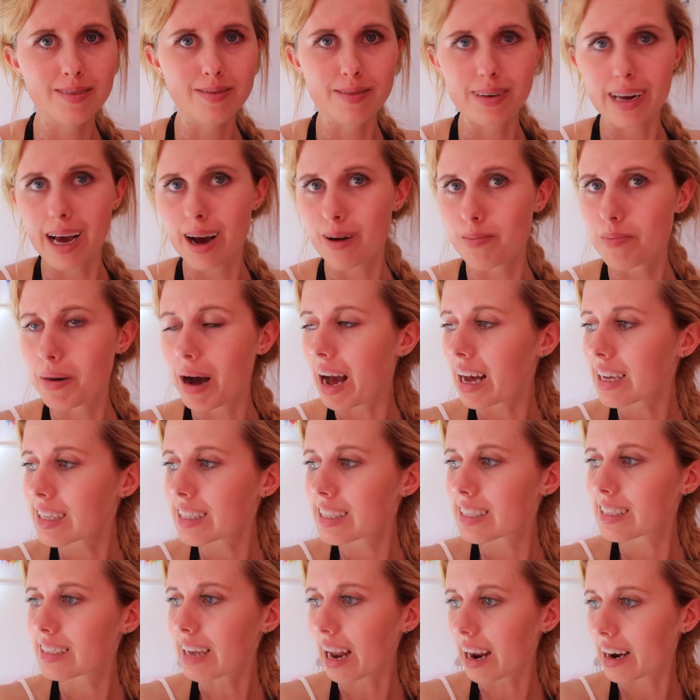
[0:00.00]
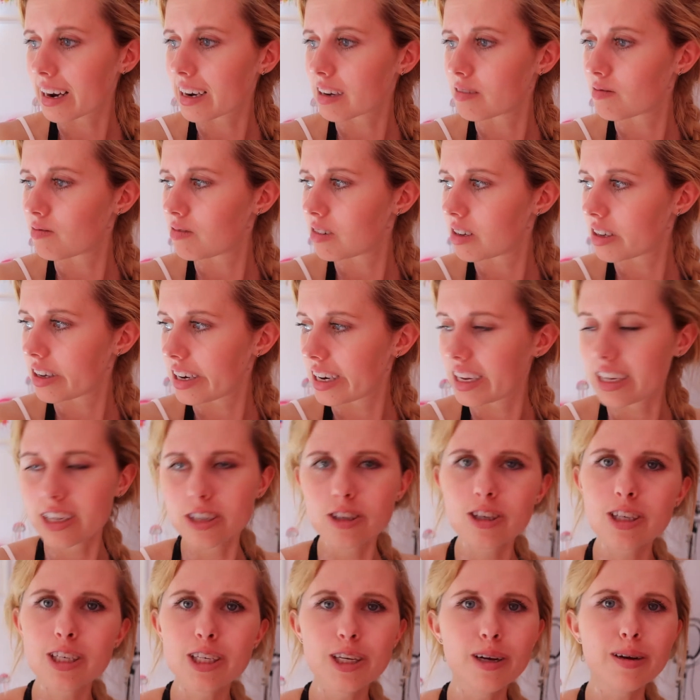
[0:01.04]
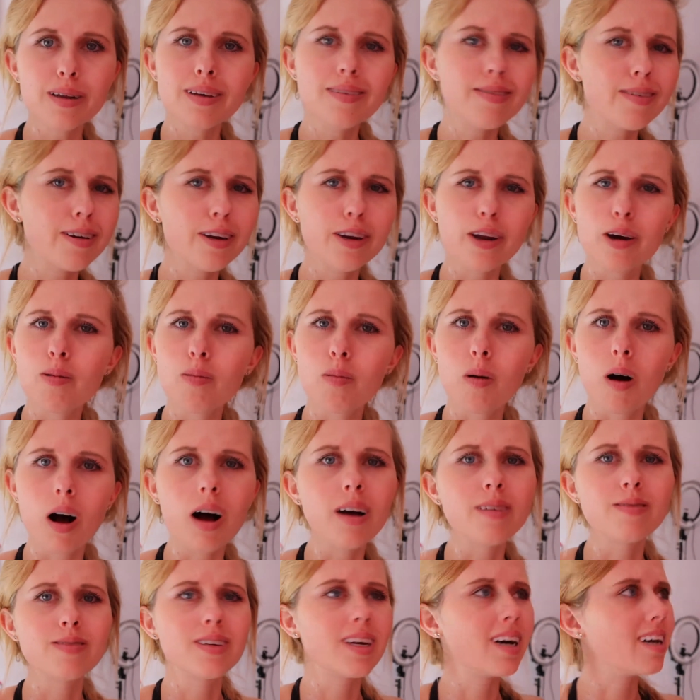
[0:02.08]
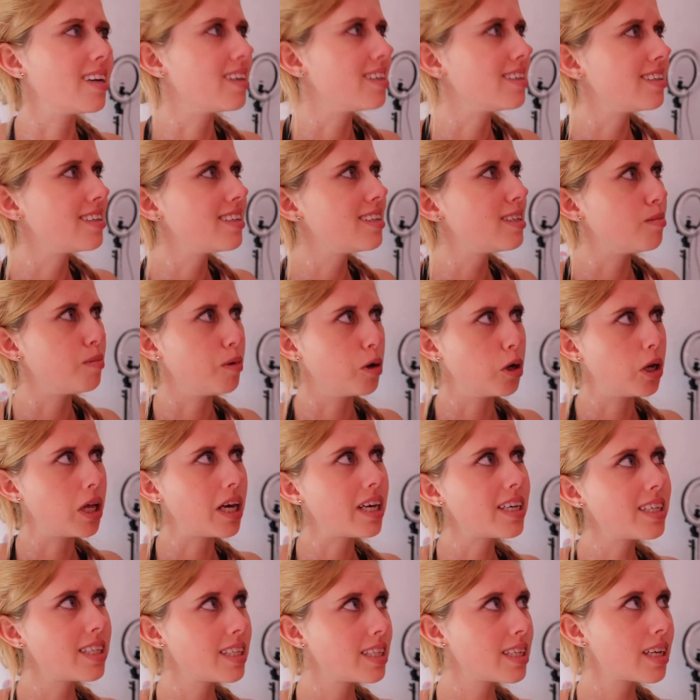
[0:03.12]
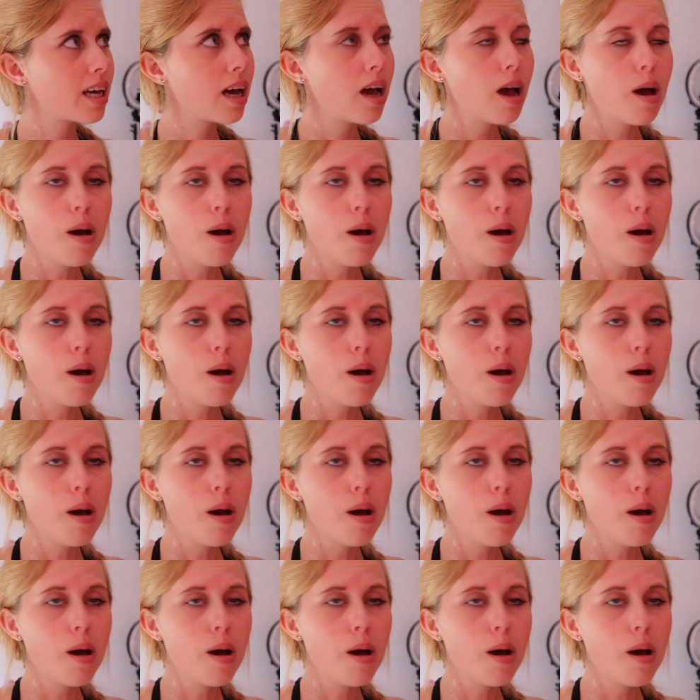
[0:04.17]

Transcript: have now passed and i literally don't even know what I've done to be honest.